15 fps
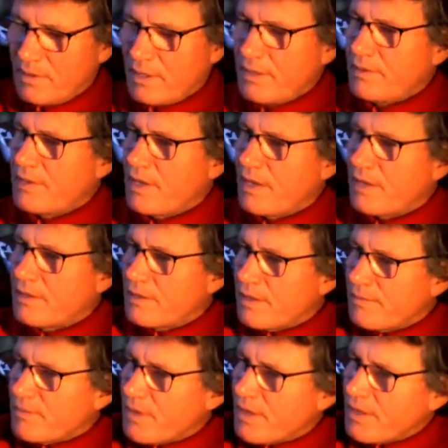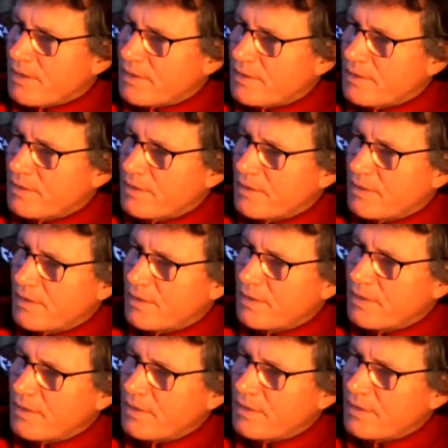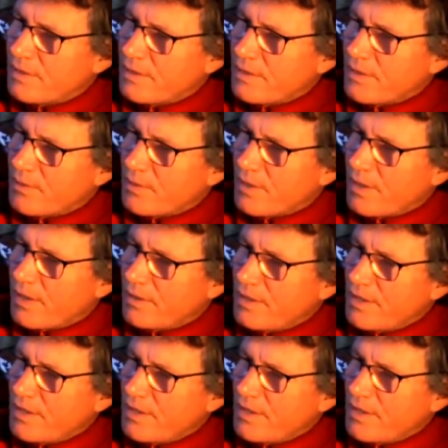Like that, and I've got, you know, a